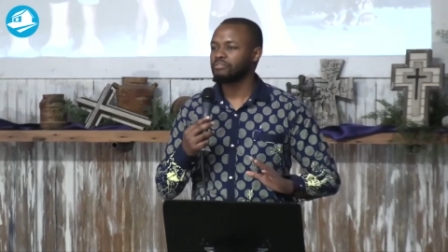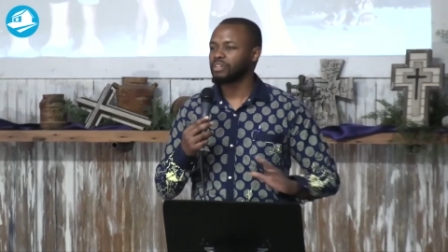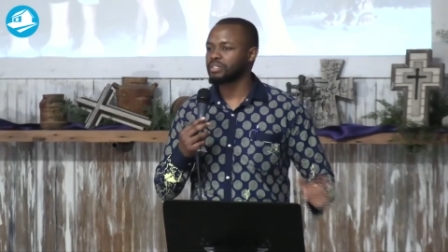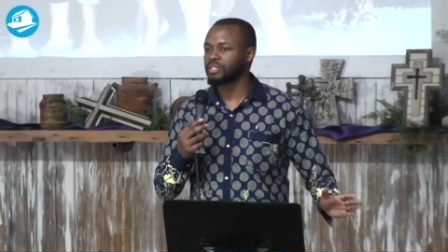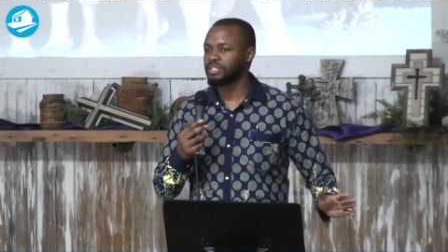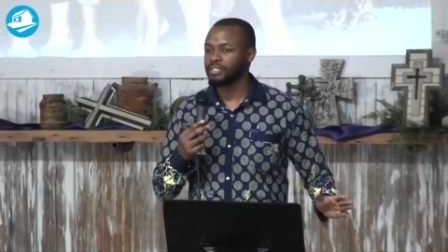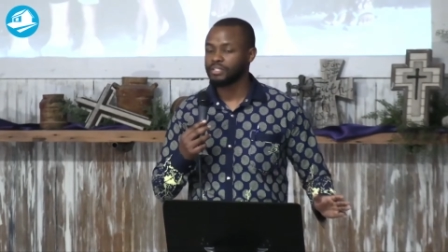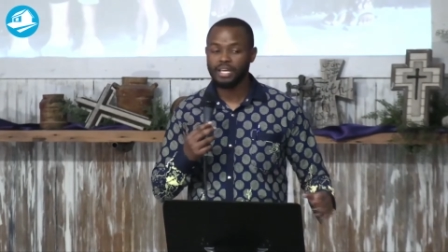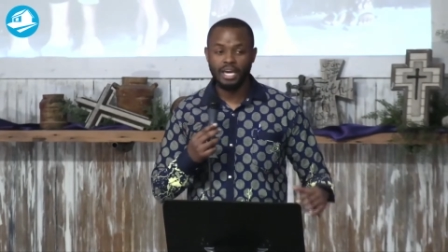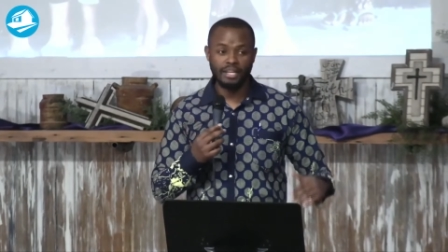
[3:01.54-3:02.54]
of Christians.
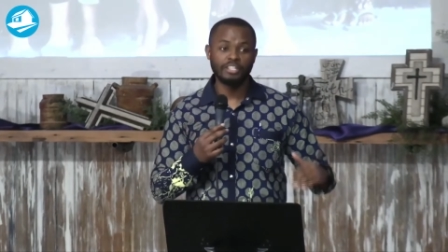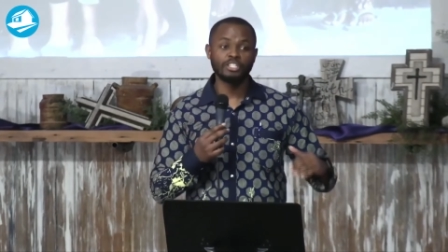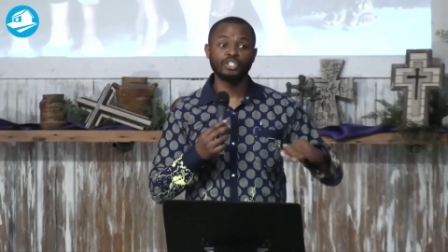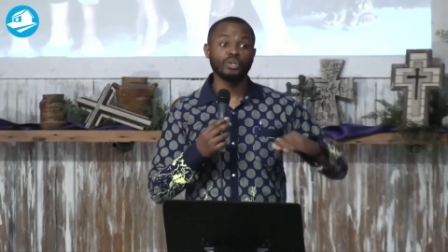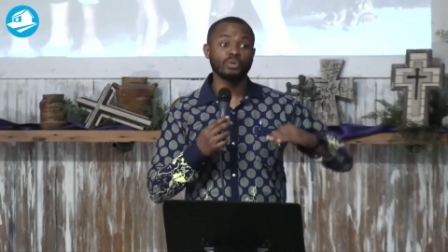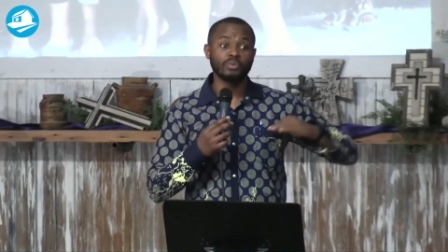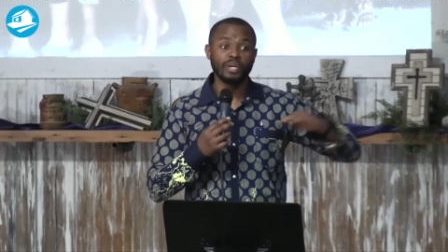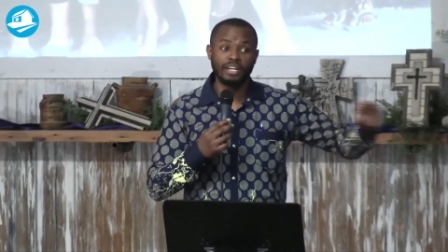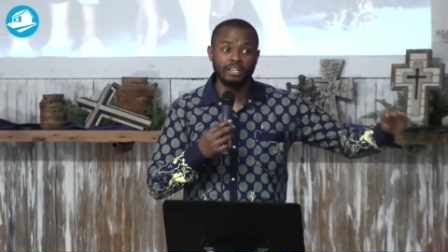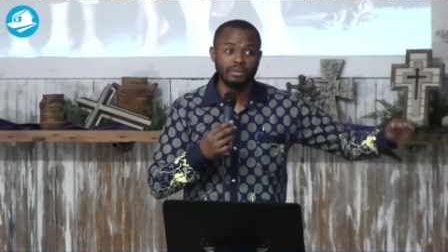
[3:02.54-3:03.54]
And this is on
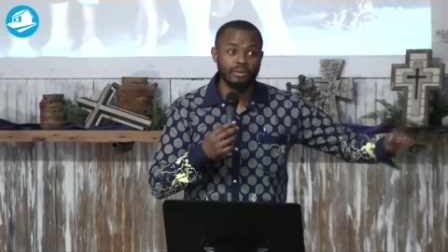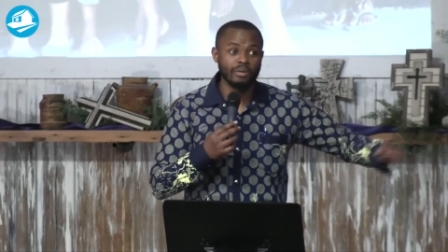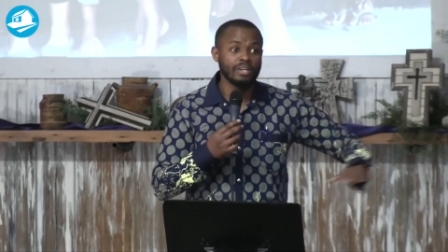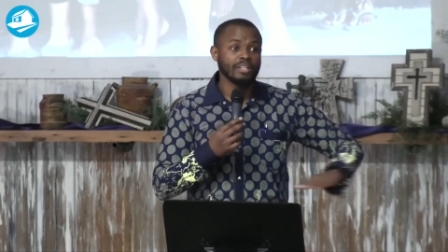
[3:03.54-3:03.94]
radio,